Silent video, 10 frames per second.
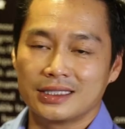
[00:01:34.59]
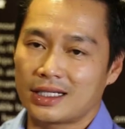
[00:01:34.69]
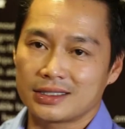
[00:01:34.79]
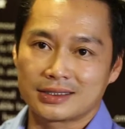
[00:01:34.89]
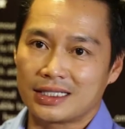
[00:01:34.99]
get,
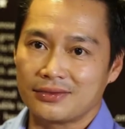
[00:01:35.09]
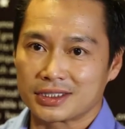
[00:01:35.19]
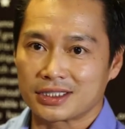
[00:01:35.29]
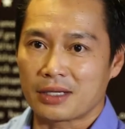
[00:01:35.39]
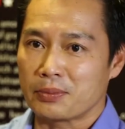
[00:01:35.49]
I just gave it
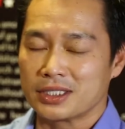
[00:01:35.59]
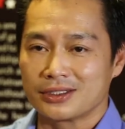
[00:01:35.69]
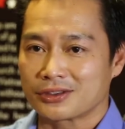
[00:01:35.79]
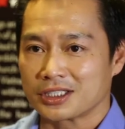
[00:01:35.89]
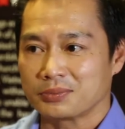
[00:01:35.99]
a shot. I
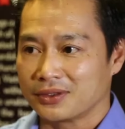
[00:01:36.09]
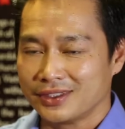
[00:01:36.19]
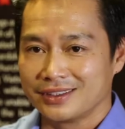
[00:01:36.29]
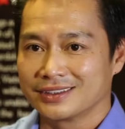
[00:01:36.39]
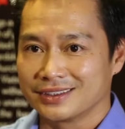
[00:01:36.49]
basically crossed my
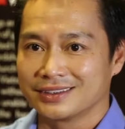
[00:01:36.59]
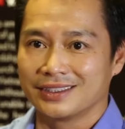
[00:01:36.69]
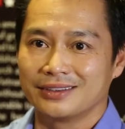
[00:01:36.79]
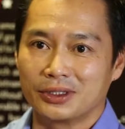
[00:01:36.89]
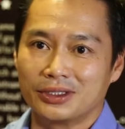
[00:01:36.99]
fingers and
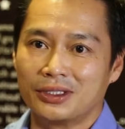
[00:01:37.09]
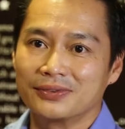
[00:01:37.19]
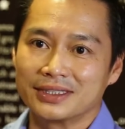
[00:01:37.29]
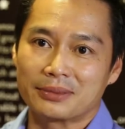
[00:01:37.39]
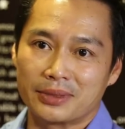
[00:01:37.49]
said, well,
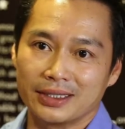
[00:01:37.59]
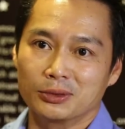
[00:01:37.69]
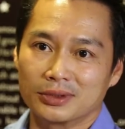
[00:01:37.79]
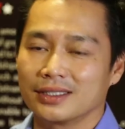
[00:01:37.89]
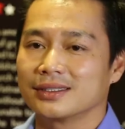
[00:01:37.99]
hopefully somebody
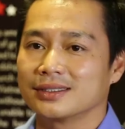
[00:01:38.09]
will like